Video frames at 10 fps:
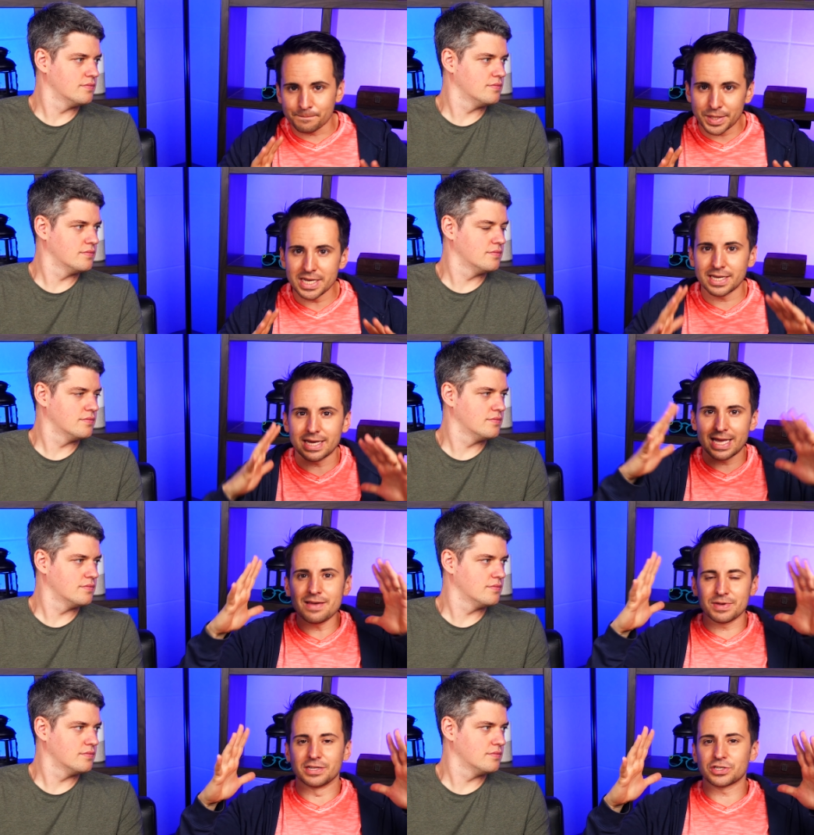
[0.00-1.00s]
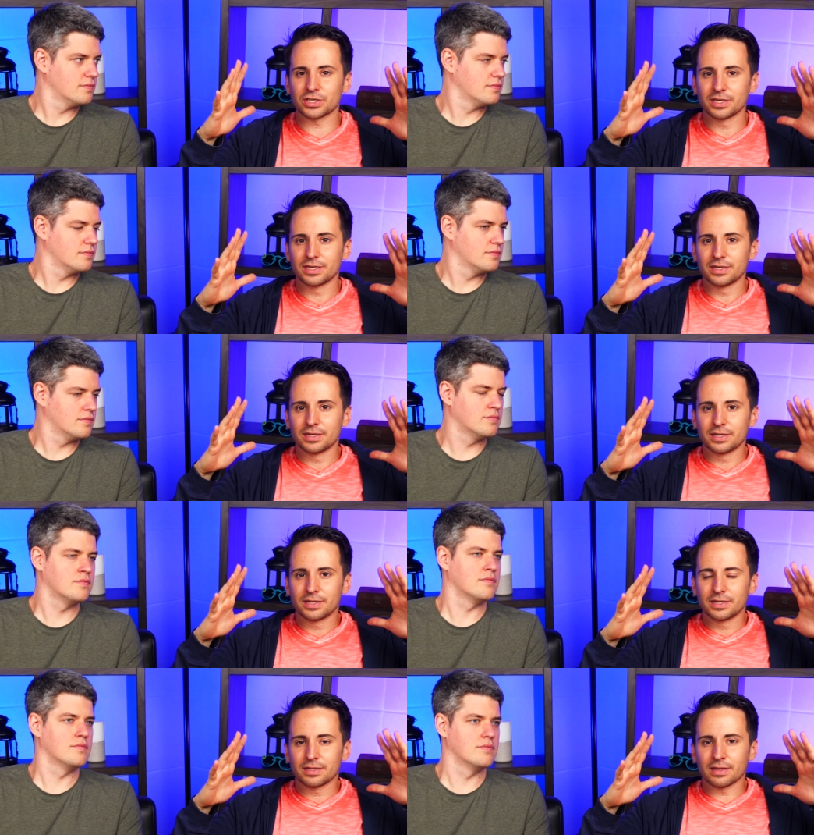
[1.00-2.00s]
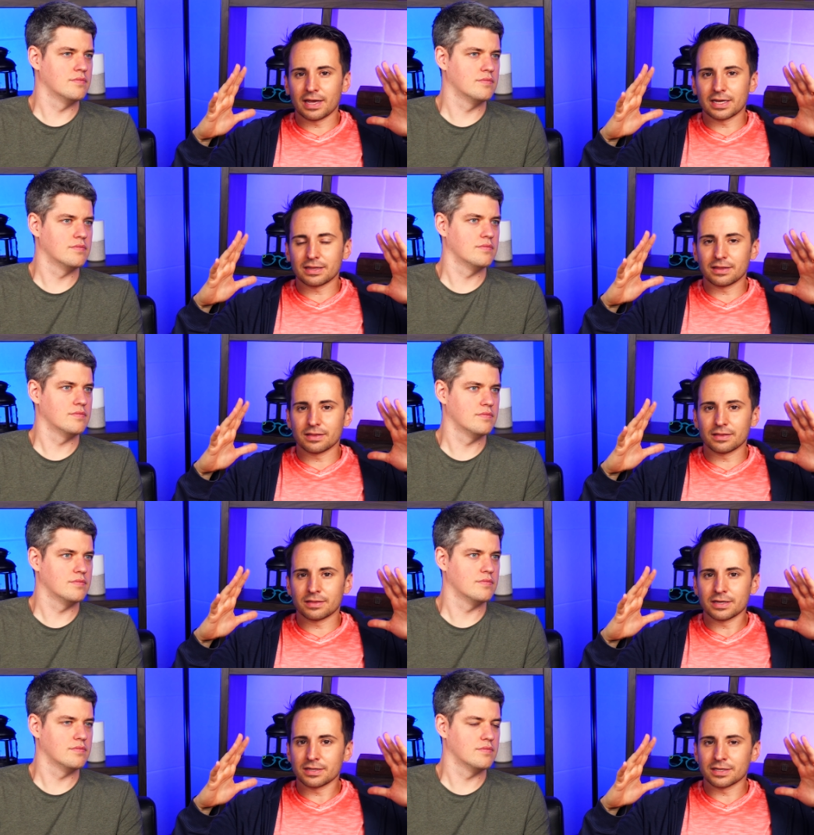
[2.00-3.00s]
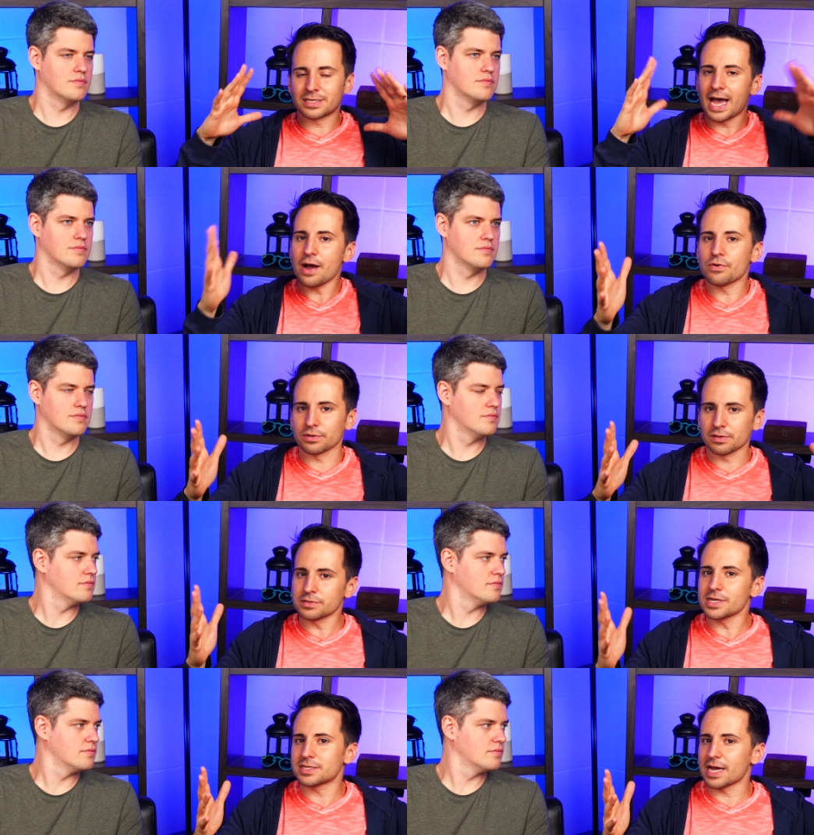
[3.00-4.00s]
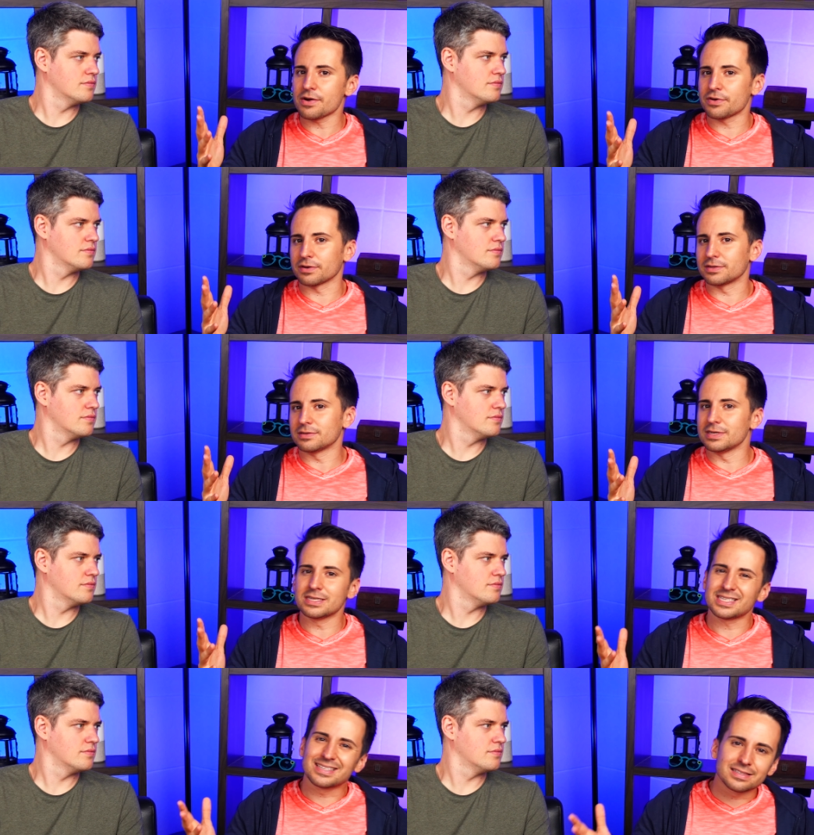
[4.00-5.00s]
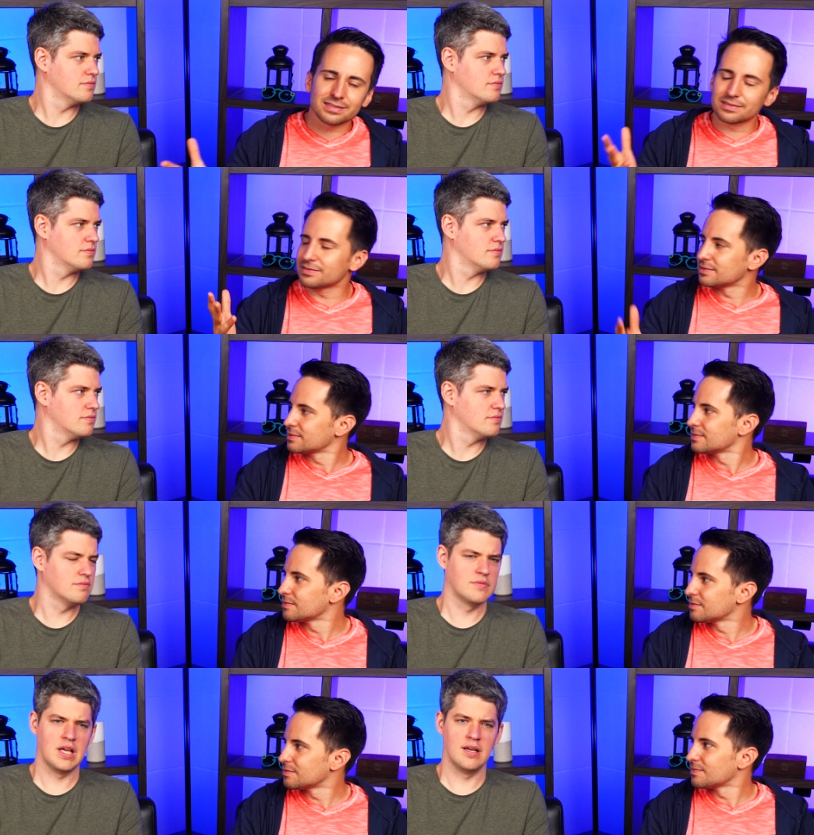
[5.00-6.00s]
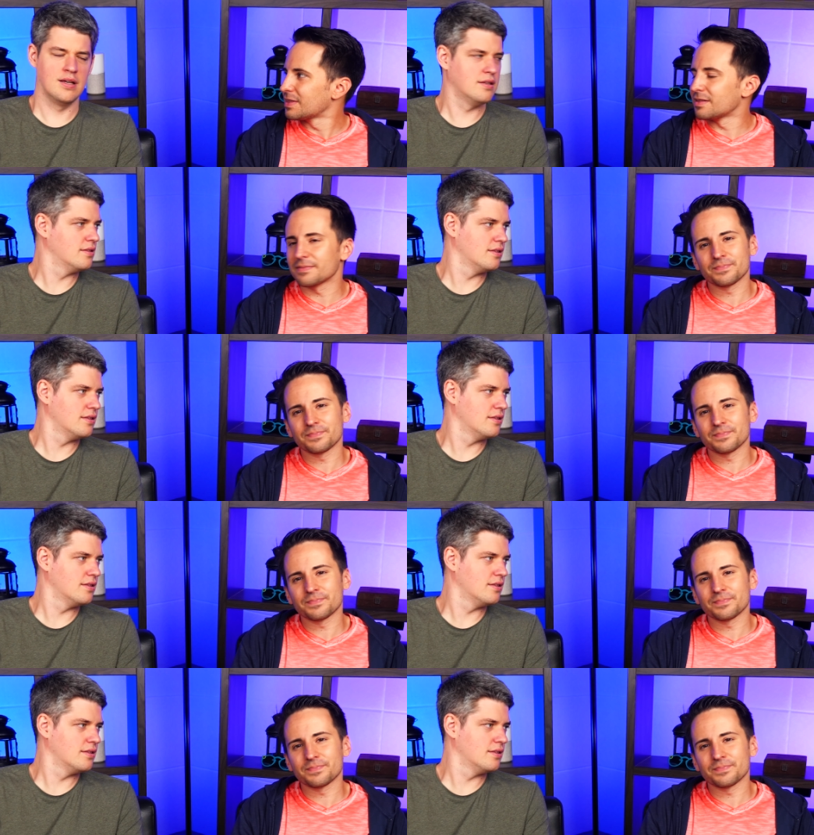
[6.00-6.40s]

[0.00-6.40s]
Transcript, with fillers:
Speaker 1: big image. Like, the tower, the Lotte Tower isn't... No,